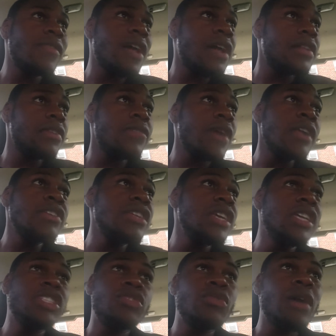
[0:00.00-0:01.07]
If I if I
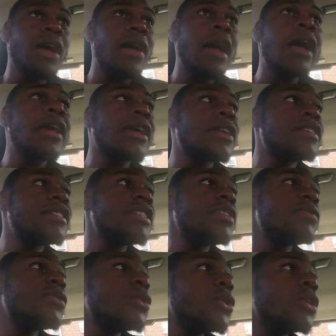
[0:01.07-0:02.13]
need to, I, will get a
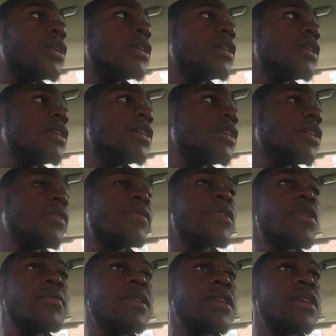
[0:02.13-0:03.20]
C4. You
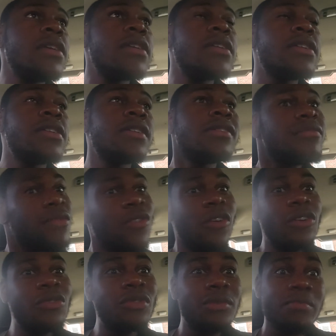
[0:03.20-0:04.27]
feel me? we
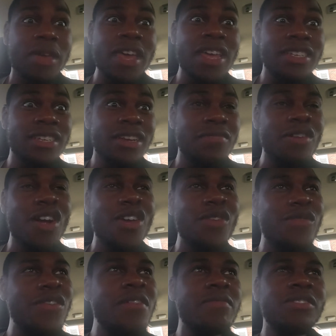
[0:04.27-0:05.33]
gonna do some big shit tomorrow.
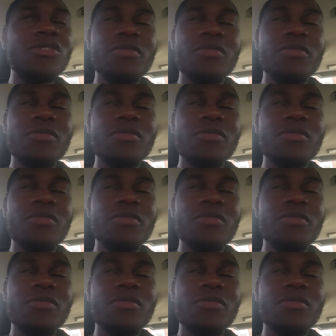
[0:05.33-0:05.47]
You feel me?